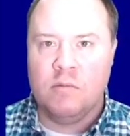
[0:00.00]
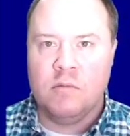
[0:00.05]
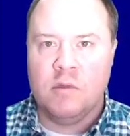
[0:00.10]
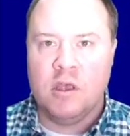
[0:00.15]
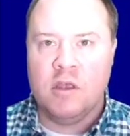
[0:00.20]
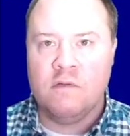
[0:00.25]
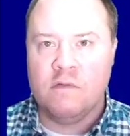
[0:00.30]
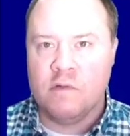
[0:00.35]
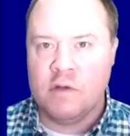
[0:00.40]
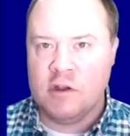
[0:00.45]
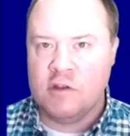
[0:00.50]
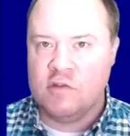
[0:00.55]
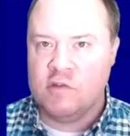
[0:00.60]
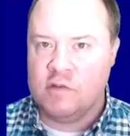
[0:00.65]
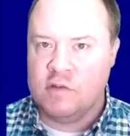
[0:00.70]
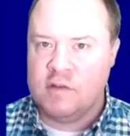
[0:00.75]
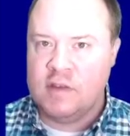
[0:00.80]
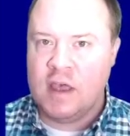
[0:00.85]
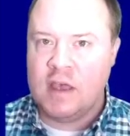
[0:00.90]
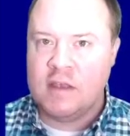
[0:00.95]
inferential
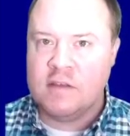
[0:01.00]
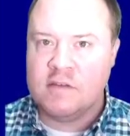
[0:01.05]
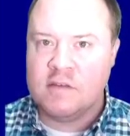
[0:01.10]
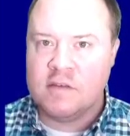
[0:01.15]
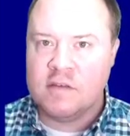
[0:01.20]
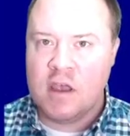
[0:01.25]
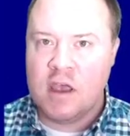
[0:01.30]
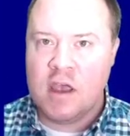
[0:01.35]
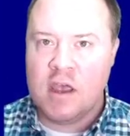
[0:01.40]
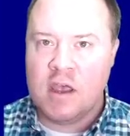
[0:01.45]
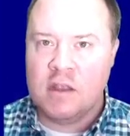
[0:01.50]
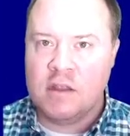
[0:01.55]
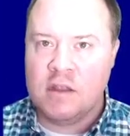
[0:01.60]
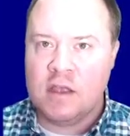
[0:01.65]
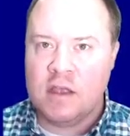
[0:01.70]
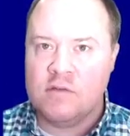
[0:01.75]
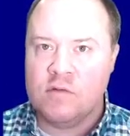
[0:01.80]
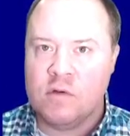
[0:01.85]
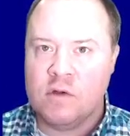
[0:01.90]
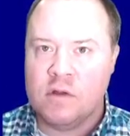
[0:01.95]
tests and that
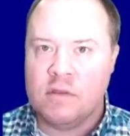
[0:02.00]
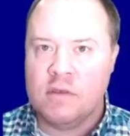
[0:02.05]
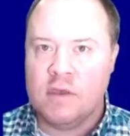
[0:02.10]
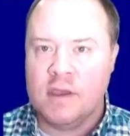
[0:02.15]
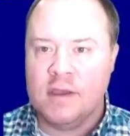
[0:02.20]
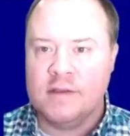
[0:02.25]
sort of thing.